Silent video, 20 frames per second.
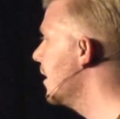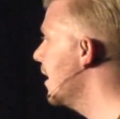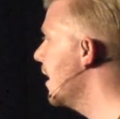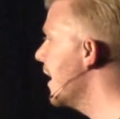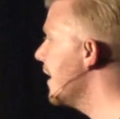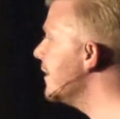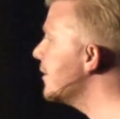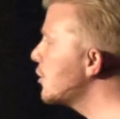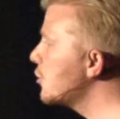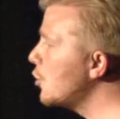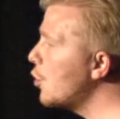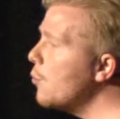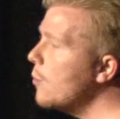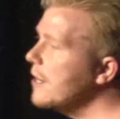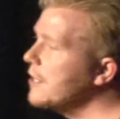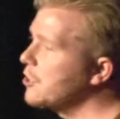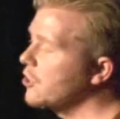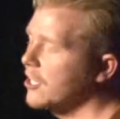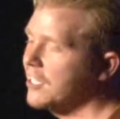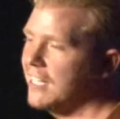And it's so
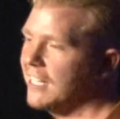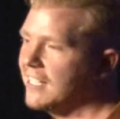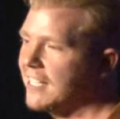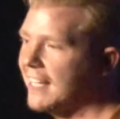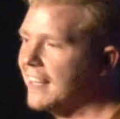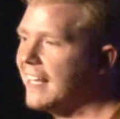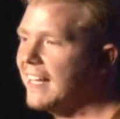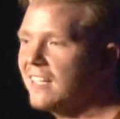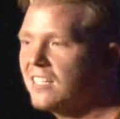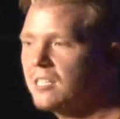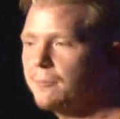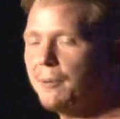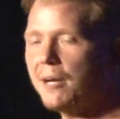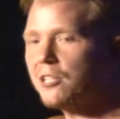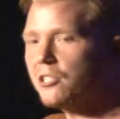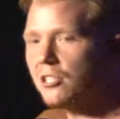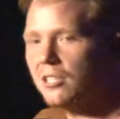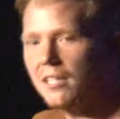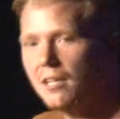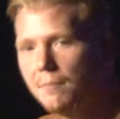interesting because I think
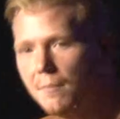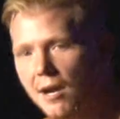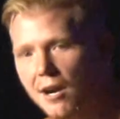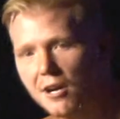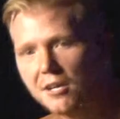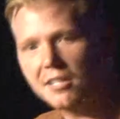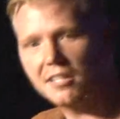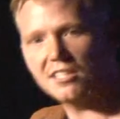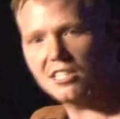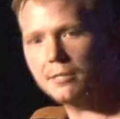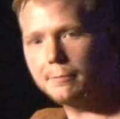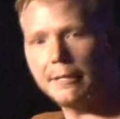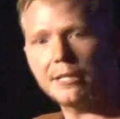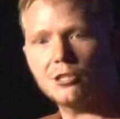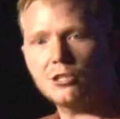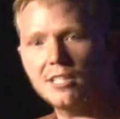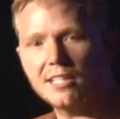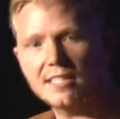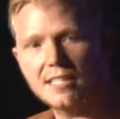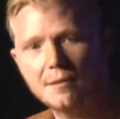especially in America,
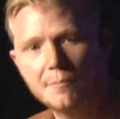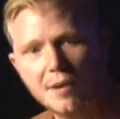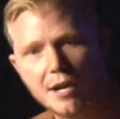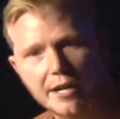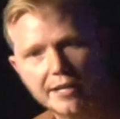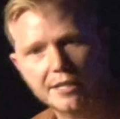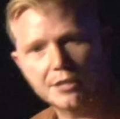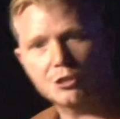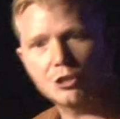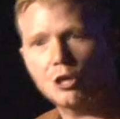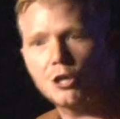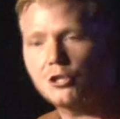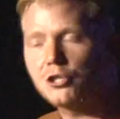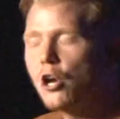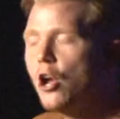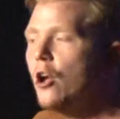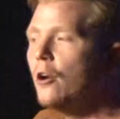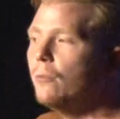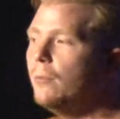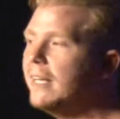especially as the American church,
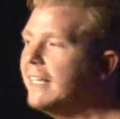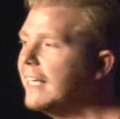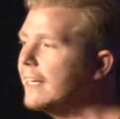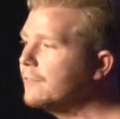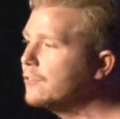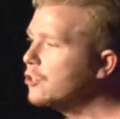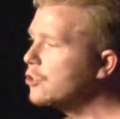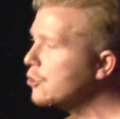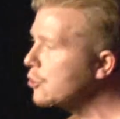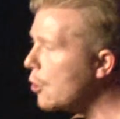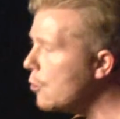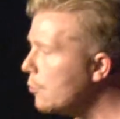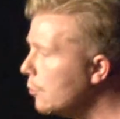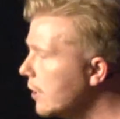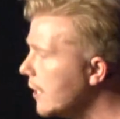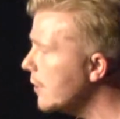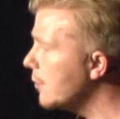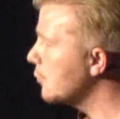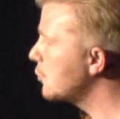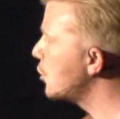we give so
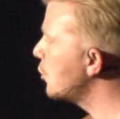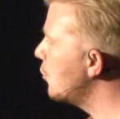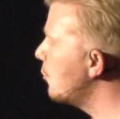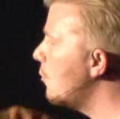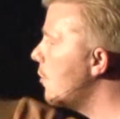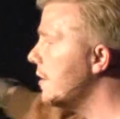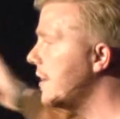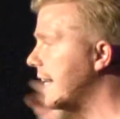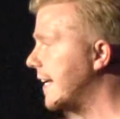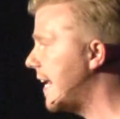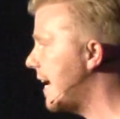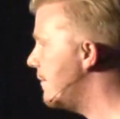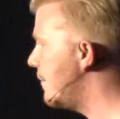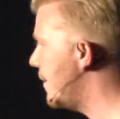little to the one that gave